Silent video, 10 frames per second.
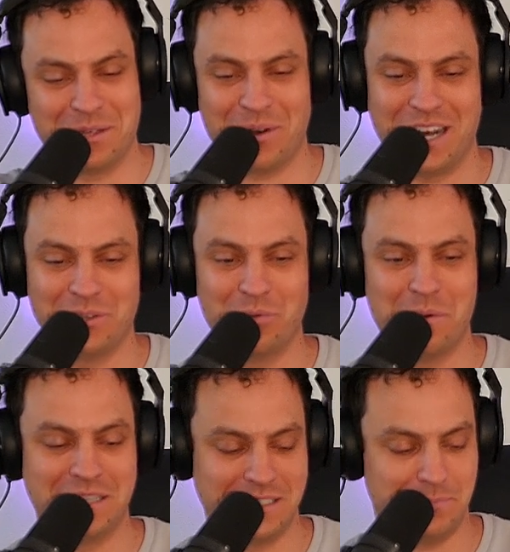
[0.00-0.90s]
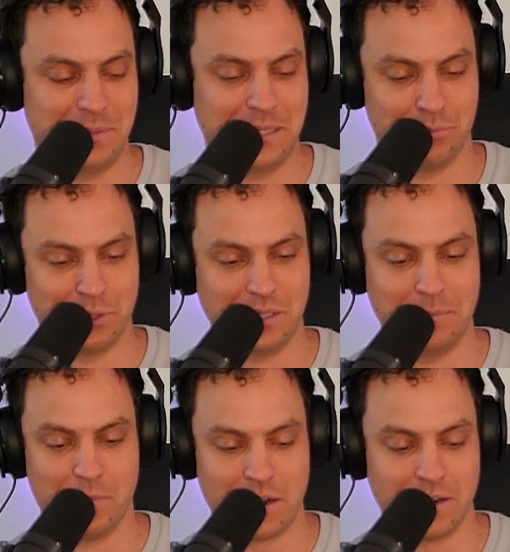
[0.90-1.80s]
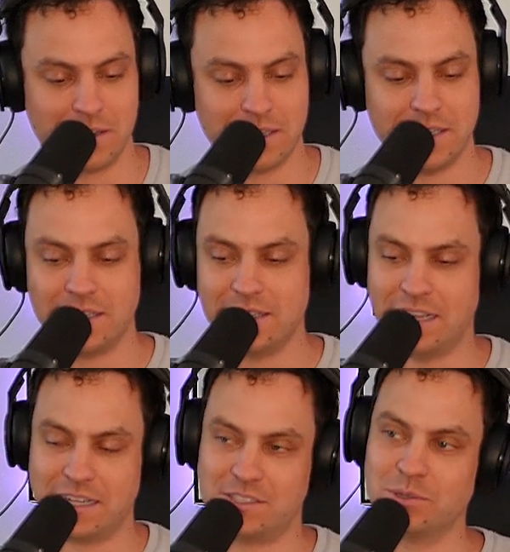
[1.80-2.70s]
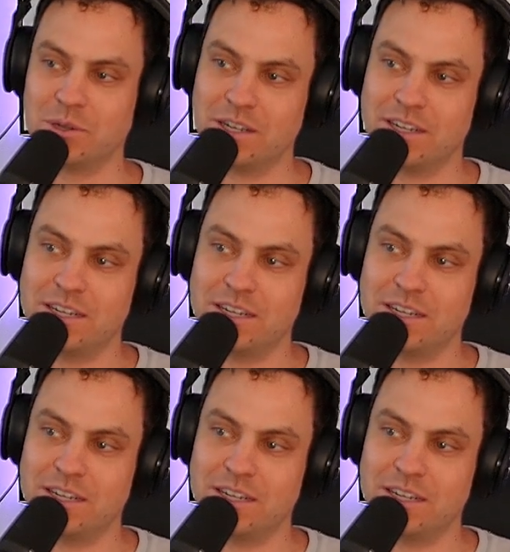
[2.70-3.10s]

meanwhile, a woman is being brutally murdered. Yeah. next door.